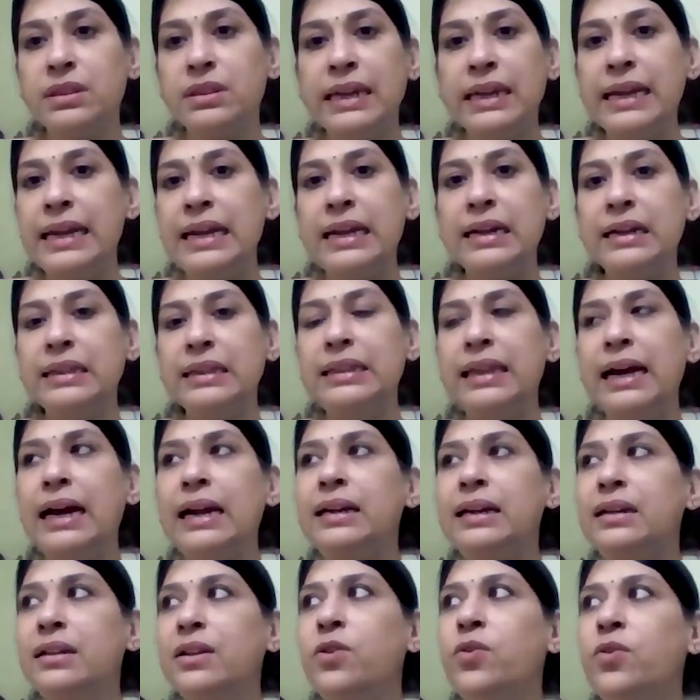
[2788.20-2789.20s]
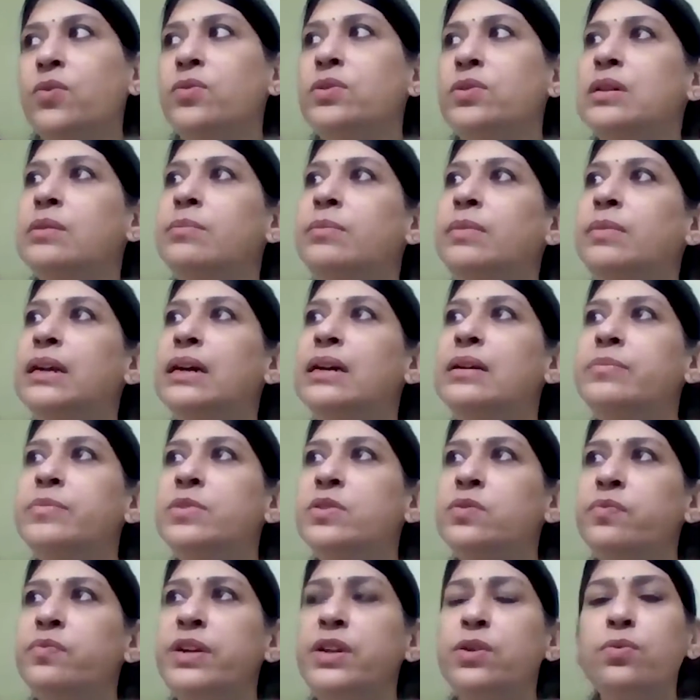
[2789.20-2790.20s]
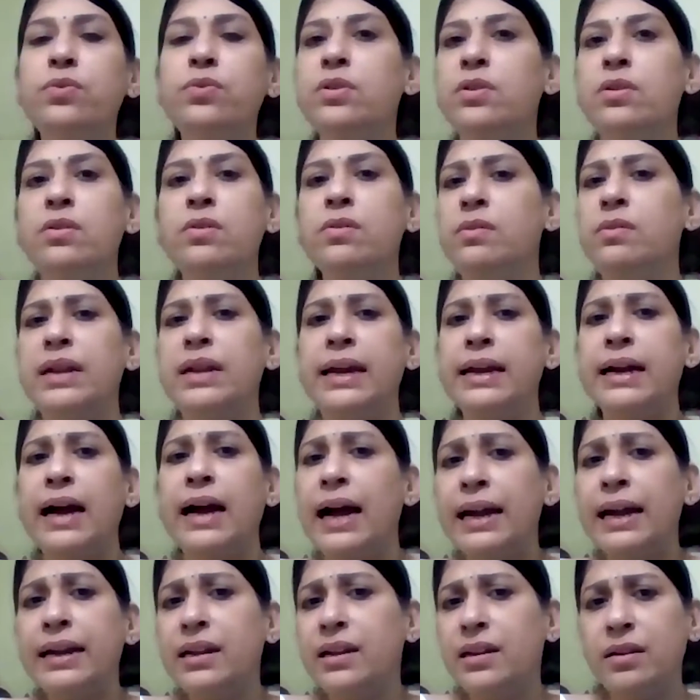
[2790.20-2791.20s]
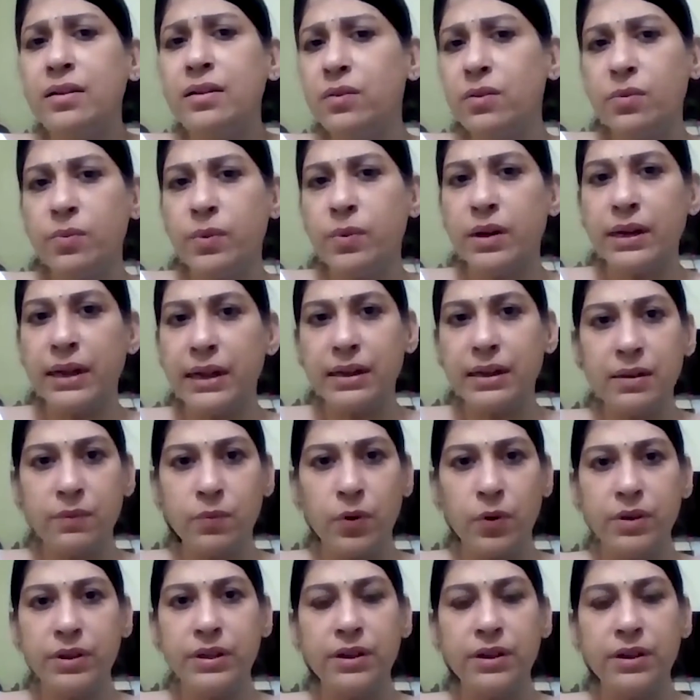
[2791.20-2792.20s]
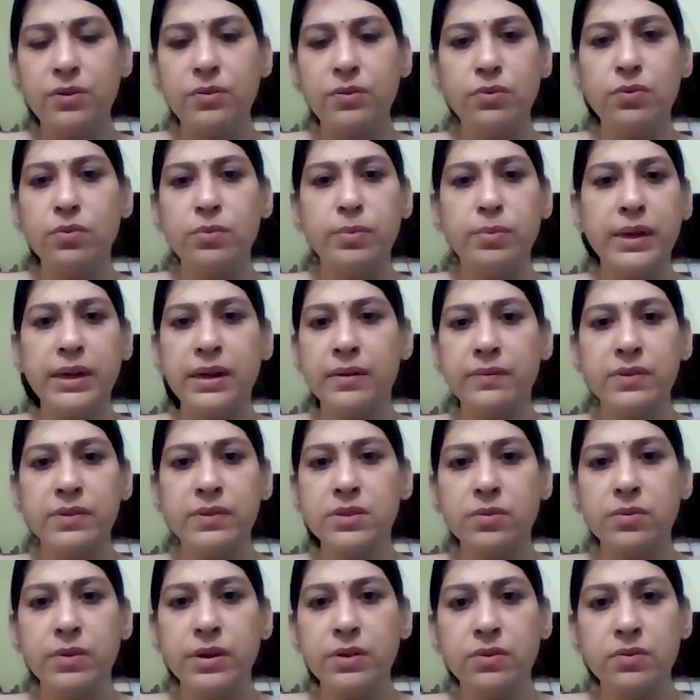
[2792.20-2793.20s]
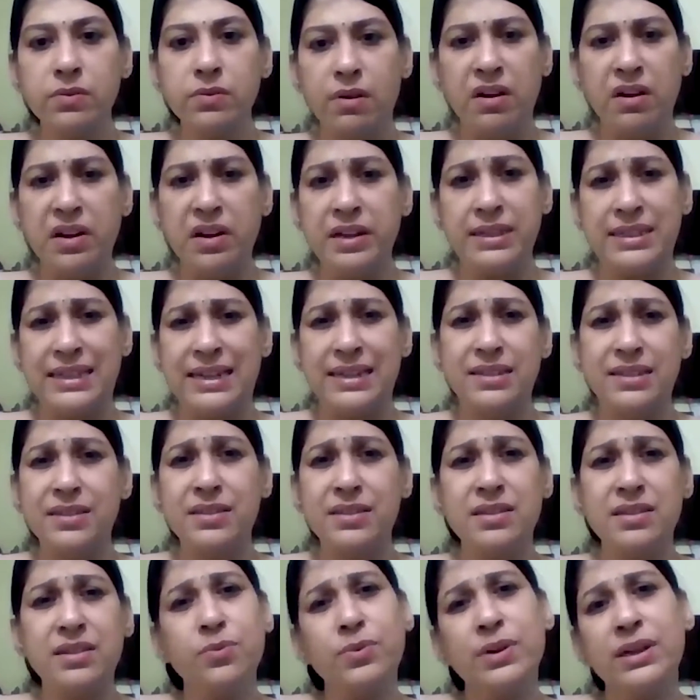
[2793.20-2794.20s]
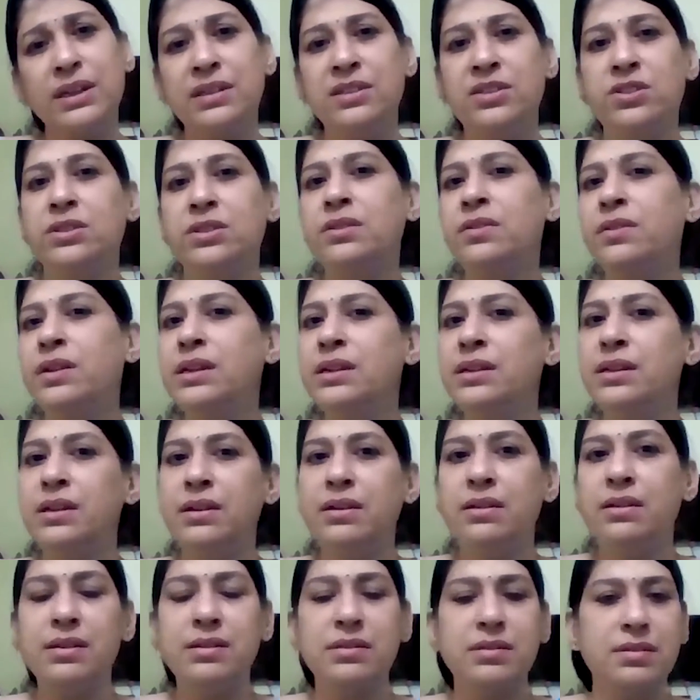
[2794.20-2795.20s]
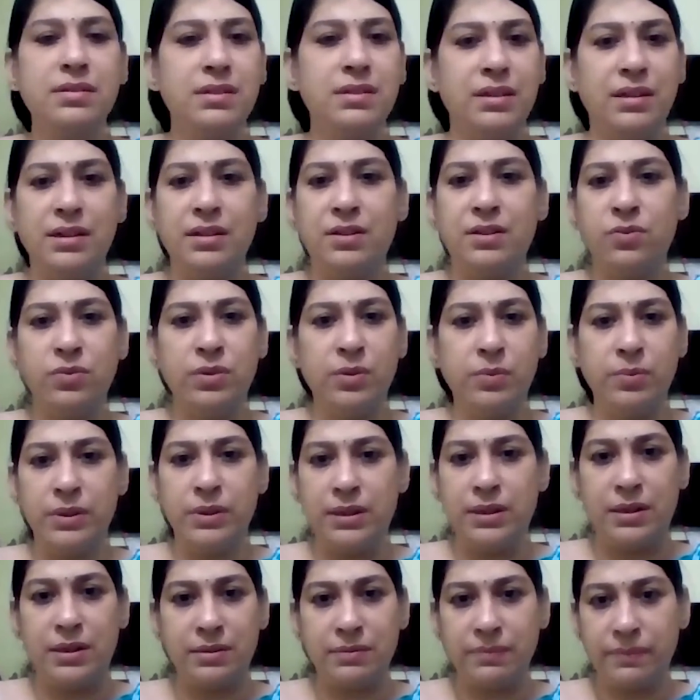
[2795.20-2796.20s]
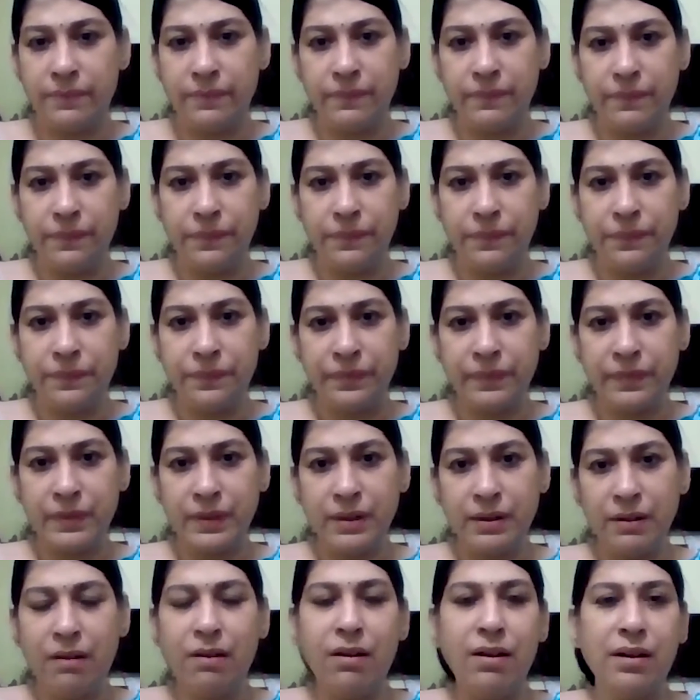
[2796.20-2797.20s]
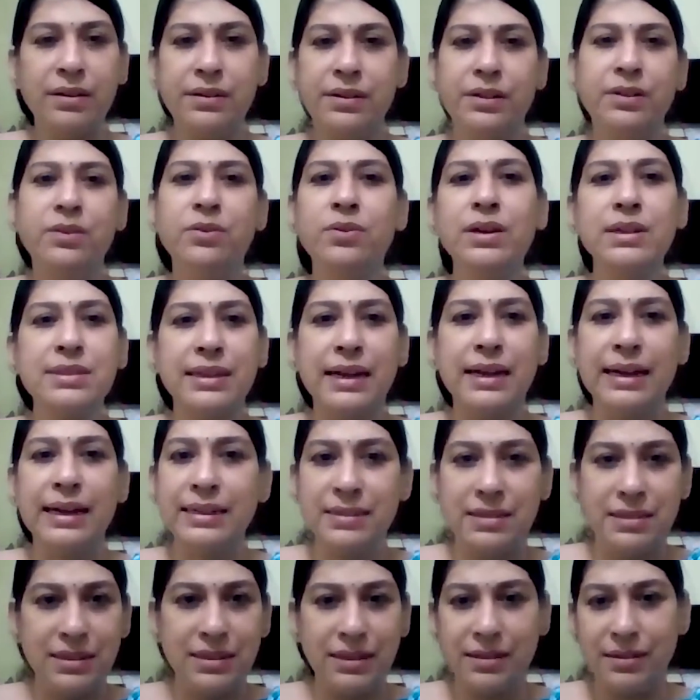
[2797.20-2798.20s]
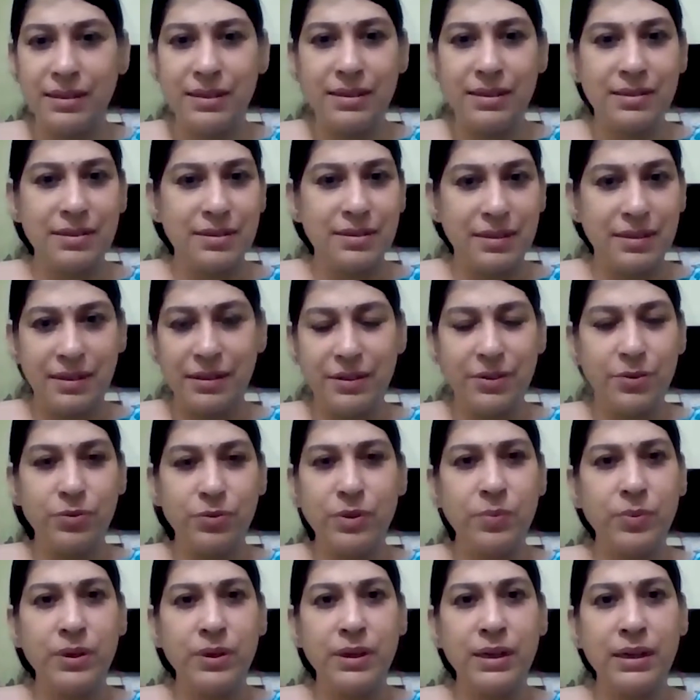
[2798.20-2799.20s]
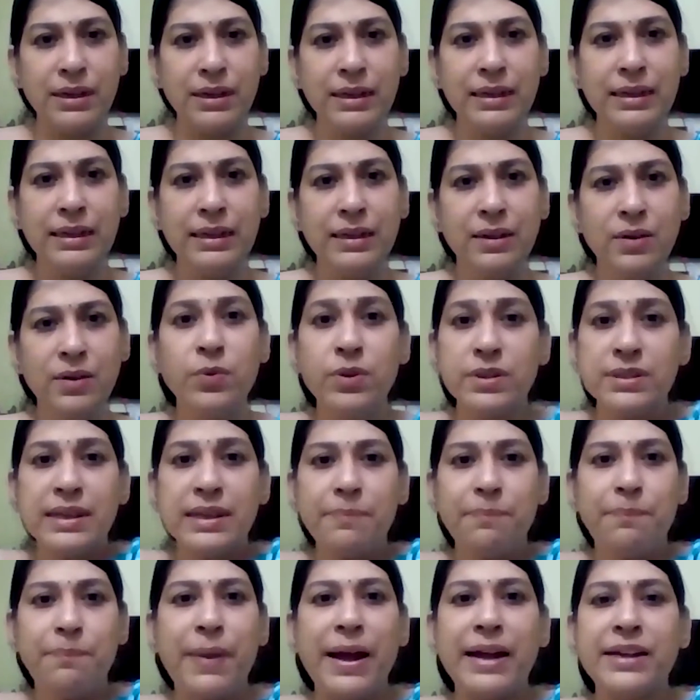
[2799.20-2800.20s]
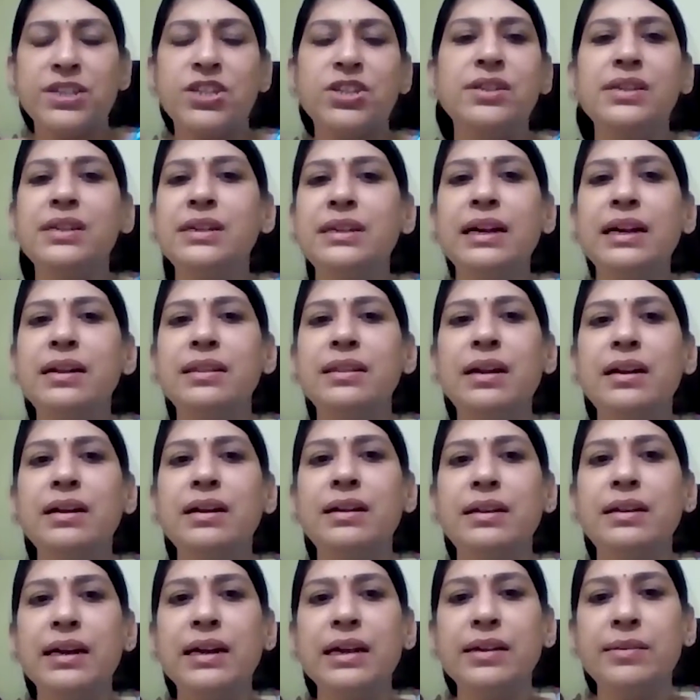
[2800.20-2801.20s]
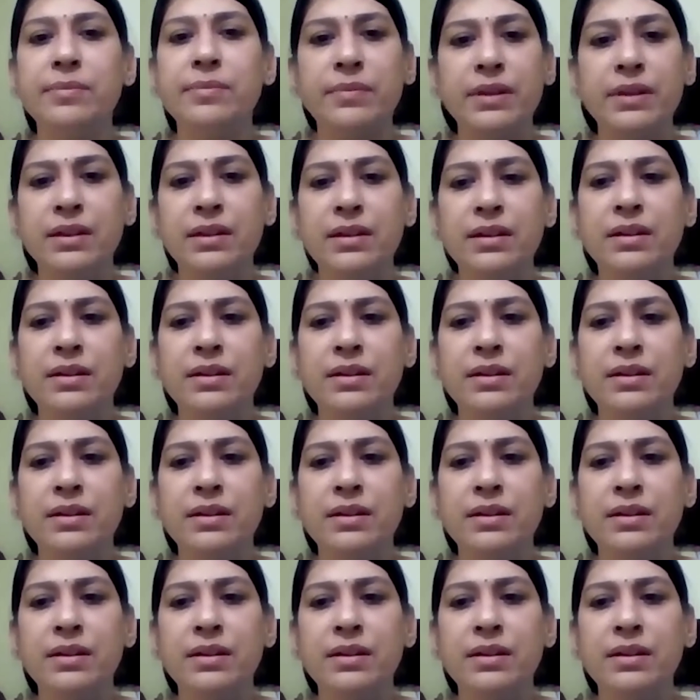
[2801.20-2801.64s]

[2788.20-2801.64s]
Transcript: think that sometimes we don't know. Like, I didn't know what I wanted to do when I was going to college. I just knew an engineering degree is a ticket to the world, or a science degree is a ticket to the world. Was I passionate at that time?